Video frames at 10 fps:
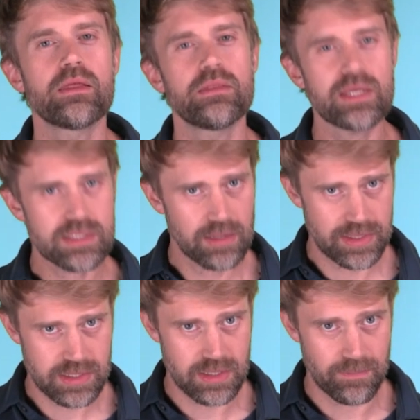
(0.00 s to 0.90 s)
This
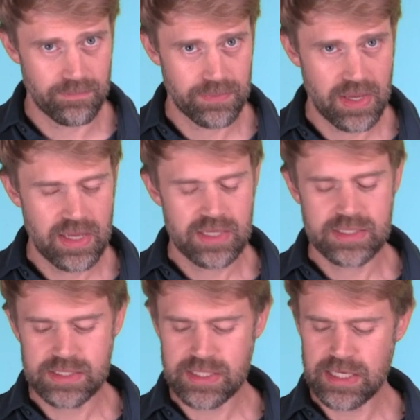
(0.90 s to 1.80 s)
lets them
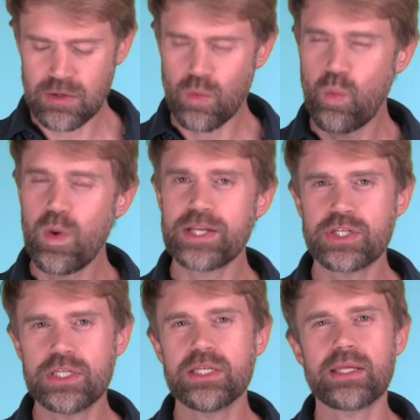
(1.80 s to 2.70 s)
see
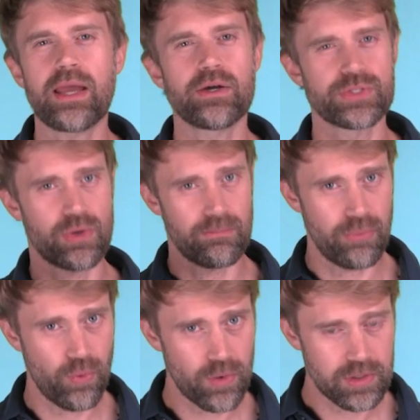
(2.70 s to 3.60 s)
which details are
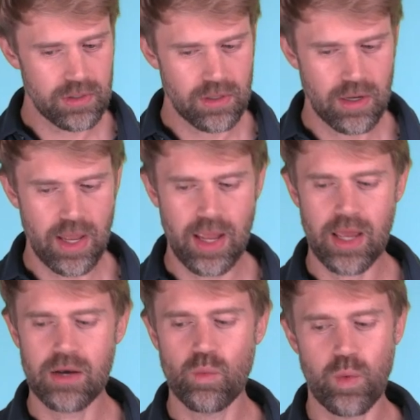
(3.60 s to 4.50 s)
important
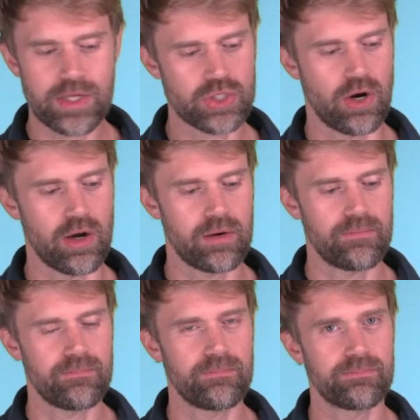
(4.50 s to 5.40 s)
and which aren't
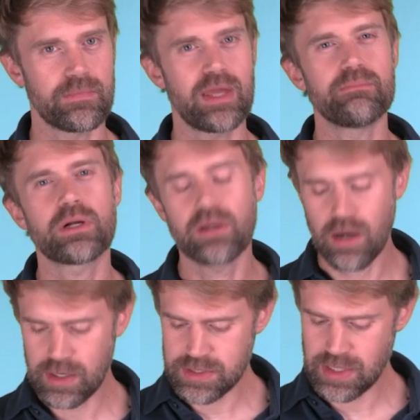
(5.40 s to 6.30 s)
and
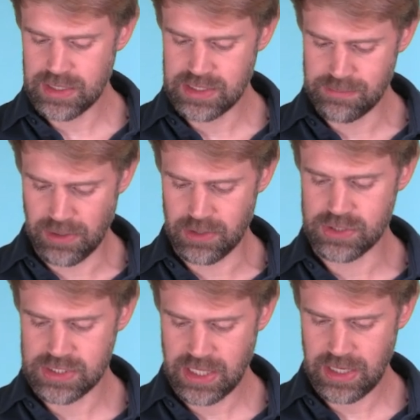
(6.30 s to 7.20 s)
because of that deep
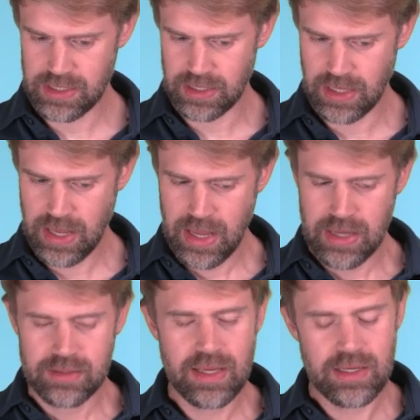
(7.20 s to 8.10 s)
understanding,
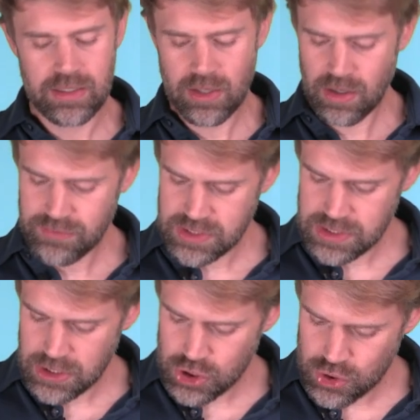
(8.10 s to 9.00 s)
they can often
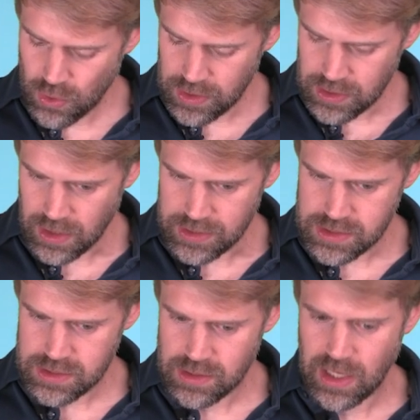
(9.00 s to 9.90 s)
see shortcuts